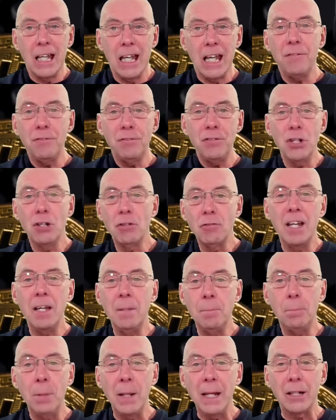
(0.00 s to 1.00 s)
If you're
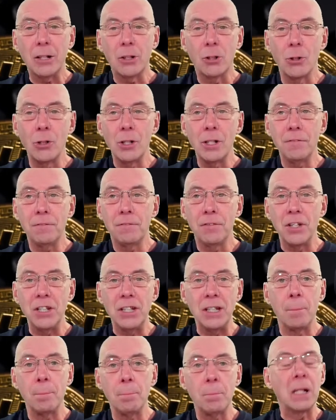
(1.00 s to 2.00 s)
in Bitcoin for
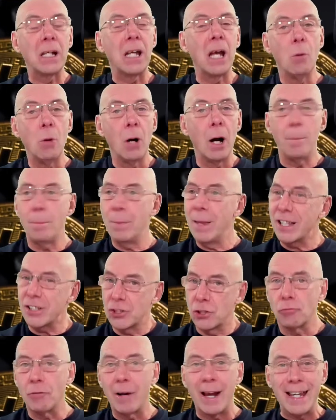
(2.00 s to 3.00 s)
number go up,
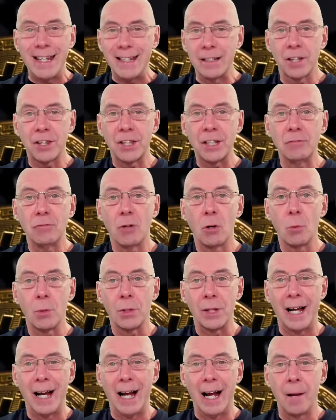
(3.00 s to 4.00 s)
that's great. Nothing wrong
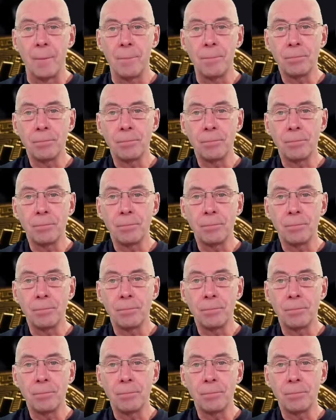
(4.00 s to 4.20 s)
with that.